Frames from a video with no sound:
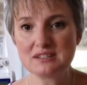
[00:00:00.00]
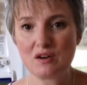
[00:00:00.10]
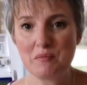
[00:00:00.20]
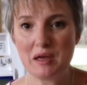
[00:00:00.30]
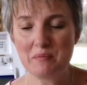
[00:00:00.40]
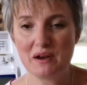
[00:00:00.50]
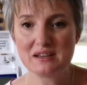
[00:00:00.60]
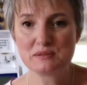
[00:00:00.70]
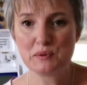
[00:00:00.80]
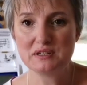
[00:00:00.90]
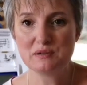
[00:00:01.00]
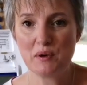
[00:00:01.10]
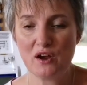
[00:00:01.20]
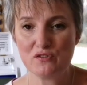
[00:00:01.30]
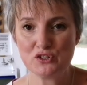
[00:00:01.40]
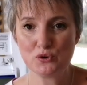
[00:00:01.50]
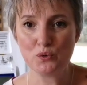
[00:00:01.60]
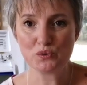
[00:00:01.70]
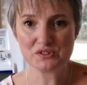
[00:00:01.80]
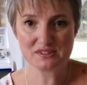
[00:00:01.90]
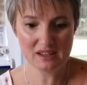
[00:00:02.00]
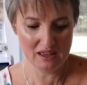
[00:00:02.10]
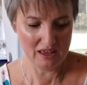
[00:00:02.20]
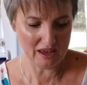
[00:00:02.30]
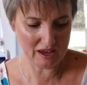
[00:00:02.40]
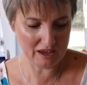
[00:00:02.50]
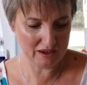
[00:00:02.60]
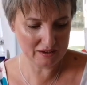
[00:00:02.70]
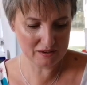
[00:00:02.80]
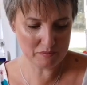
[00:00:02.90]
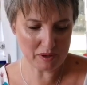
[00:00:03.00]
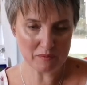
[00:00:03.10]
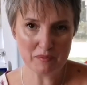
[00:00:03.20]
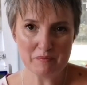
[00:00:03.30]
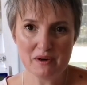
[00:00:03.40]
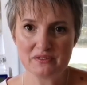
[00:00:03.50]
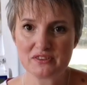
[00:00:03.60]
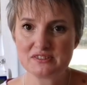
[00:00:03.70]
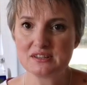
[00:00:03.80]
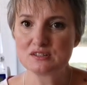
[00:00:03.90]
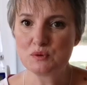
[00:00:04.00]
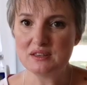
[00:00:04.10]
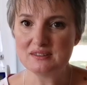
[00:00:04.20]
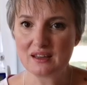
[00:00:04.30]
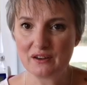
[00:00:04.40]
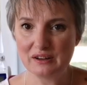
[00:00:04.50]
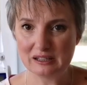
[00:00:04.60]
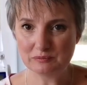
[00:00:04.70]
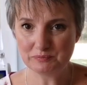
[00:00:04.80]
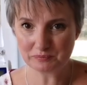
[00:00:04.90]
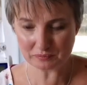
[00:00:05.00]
So I made my husband a pair of shorts about a month, 6 weeks ago now.